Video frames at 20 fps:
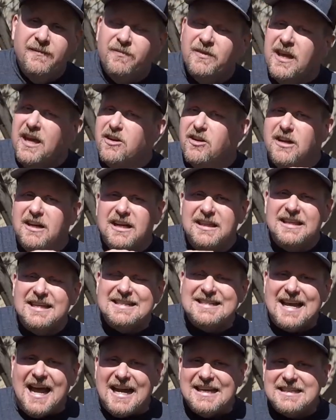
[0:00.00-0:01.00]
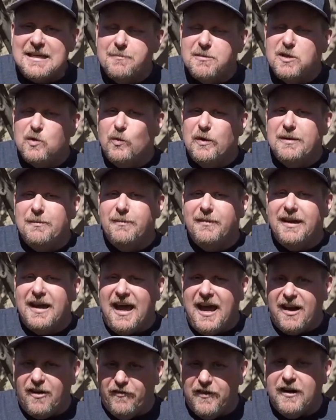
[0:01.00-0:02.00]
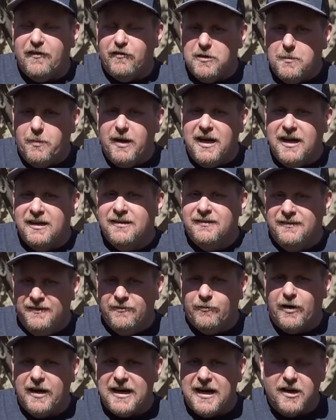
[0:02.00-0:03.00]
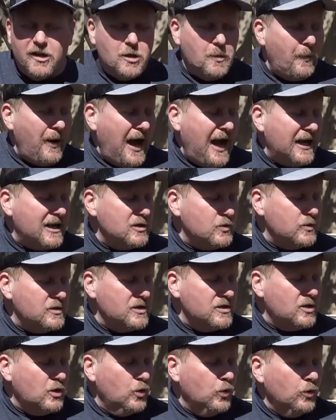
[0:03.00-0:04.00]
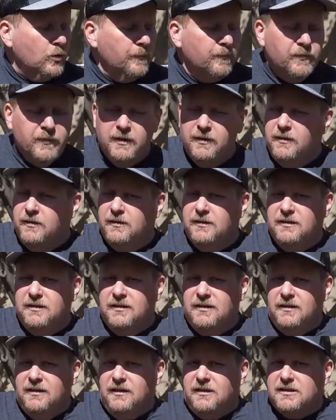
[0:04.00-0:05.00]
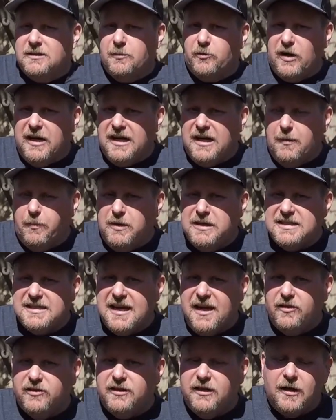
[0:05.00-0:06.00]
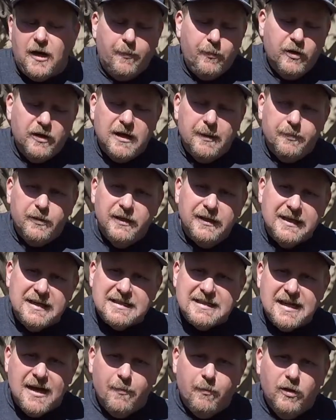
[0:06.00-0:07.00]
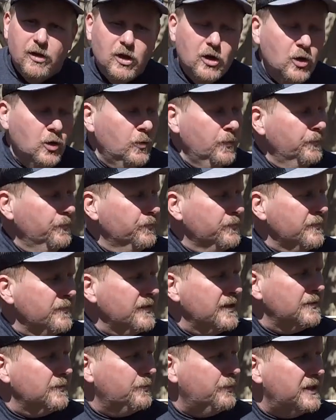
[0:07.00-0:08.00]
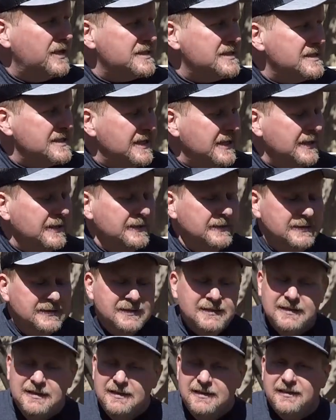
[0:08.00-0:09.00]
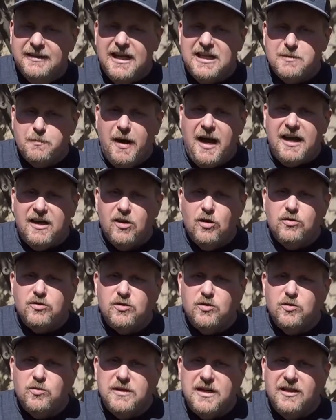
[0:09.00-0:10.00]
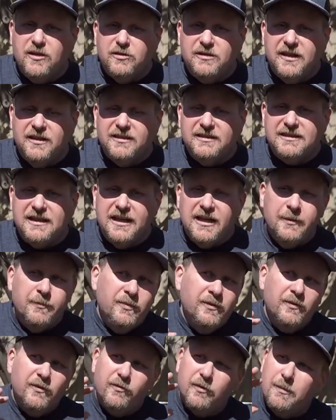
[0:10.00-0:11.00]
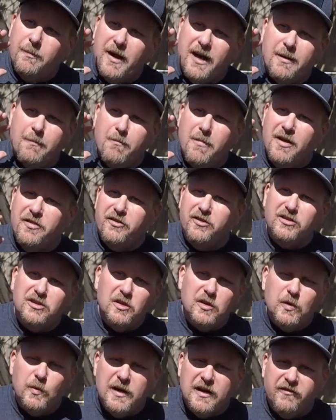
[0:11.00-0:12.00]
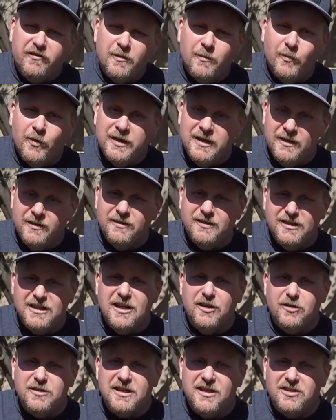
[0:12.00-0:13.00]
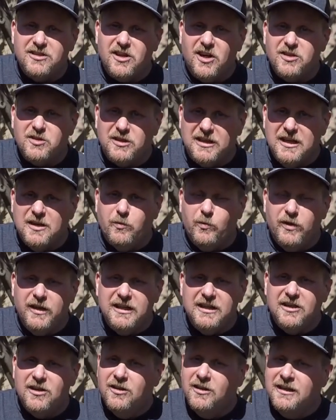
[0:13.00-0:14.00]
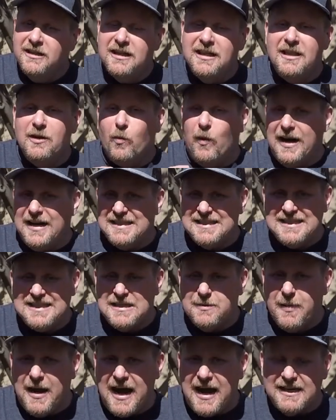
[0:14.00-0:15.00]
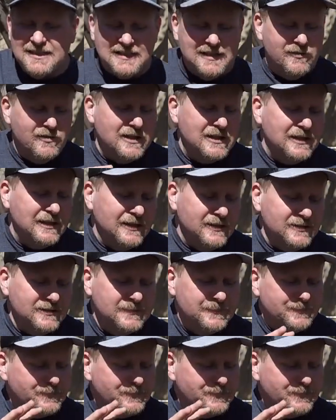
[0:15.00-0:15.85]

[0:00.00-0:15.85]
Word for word: and you're gonna get the exact same swim out of every bait right out of the package, which is cool. Some great companies out there. I'll put a couple links down below, but uh, that's my go-to yellowtail setup. We're about a month or so away from when the yellowtail starts getting really good, and then the white sea bass and everything else.